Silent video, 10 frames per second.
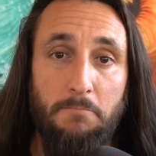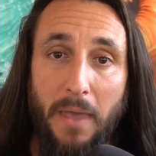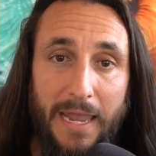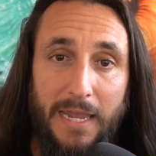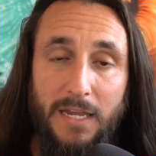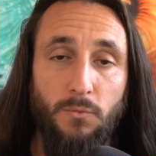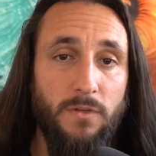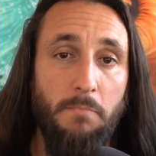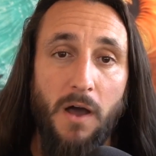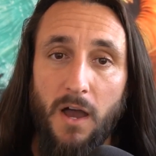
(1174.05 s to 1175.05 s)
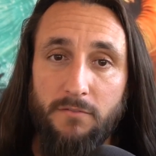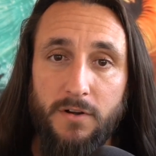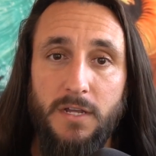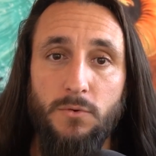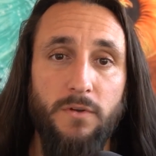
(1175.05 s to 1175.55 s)
pain, with
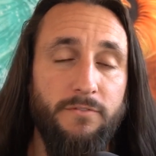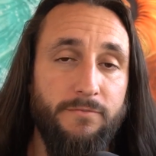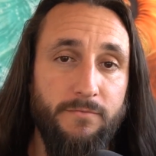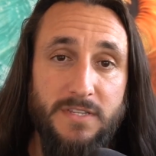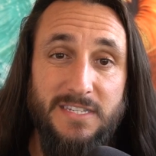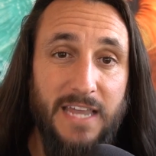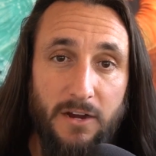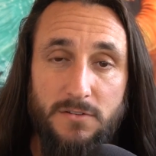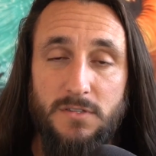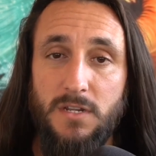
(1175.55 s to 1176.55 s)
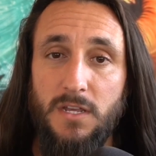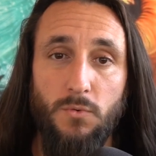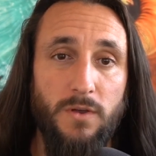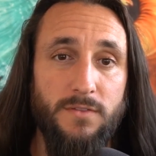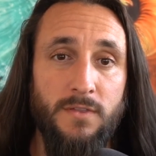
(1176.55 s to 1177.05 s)
poverty, with scarcity,
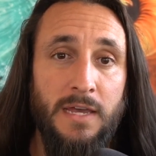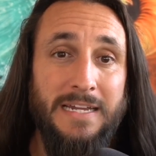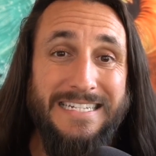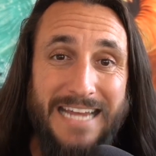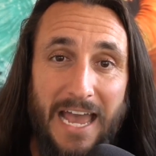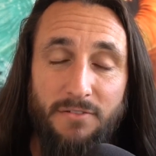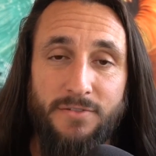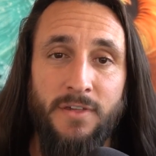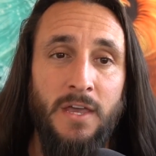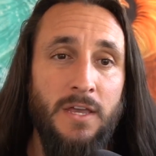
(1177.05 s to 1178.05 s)
with death,